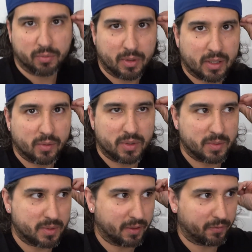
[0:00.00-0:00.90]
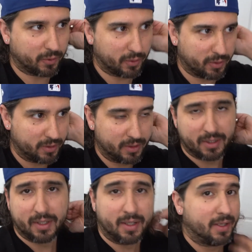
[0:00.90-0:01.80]
I've been doing some stuff for
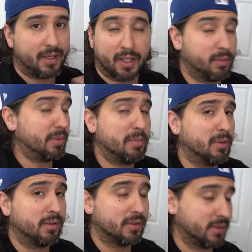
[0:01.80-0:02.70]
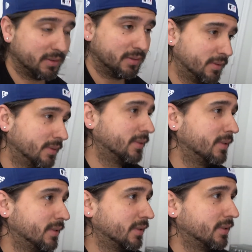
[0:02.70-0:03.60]
other people and
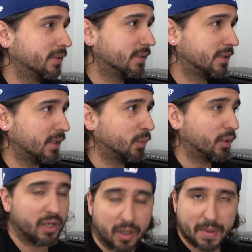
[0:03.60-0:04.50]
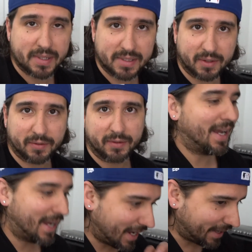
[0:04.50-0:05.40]
started working on my stuff.
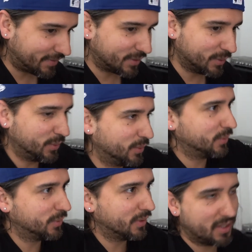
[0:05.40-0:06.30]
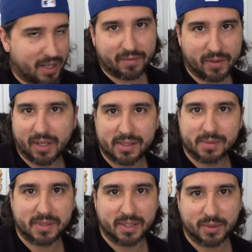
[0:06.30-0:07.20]
I have to I have to get
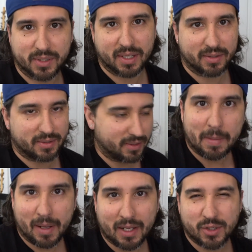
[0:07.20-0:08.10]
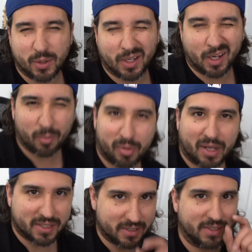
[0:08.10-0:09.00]
some singles out. Maybe I'll let you in on the
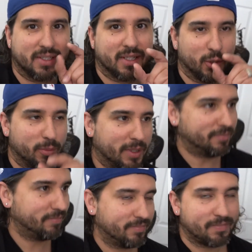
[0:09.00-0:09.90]
process just a little bit.